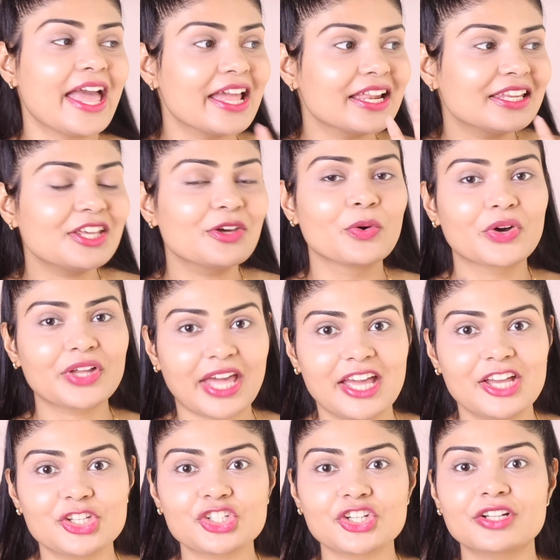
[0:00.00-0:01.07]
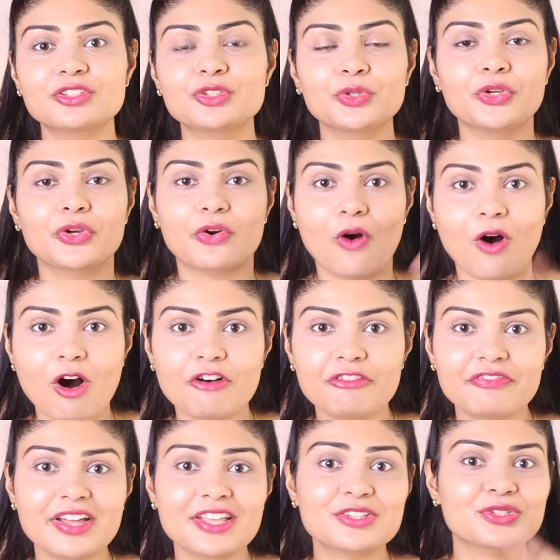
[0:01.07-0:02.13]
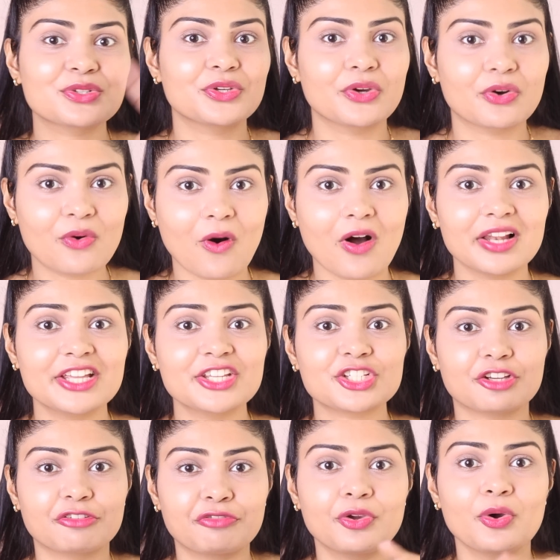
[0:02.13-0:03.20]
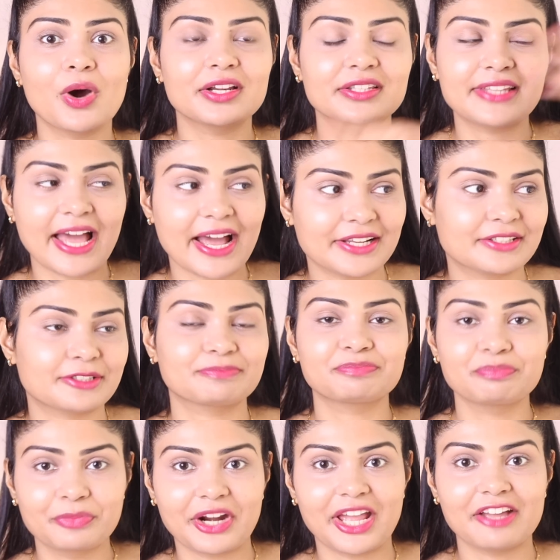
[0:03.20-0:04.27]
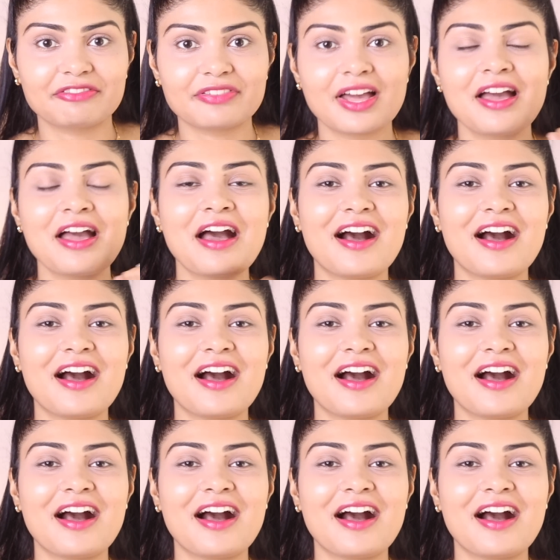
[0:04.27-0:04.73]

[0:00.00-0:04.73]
any occasion, to your office, to your college if you are that brave.